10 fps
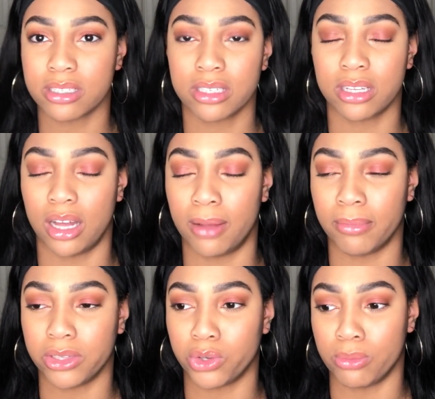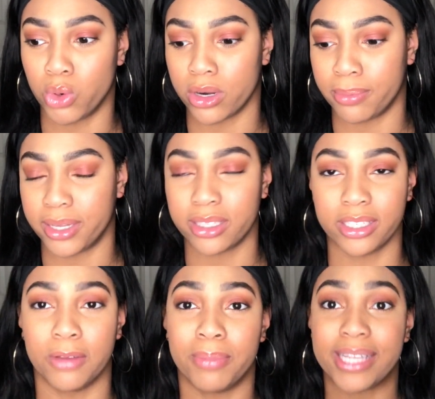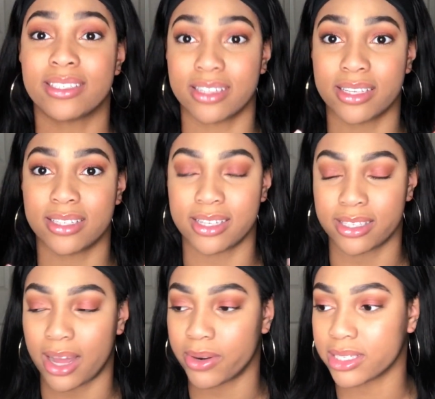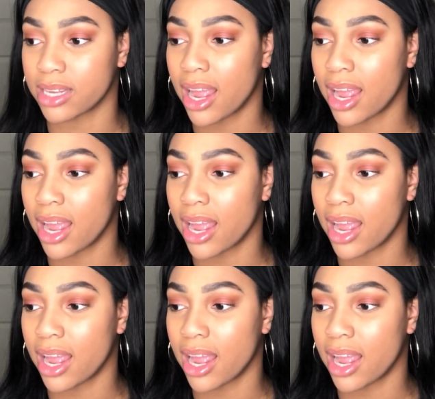a little more, but you know, basically 6 hours.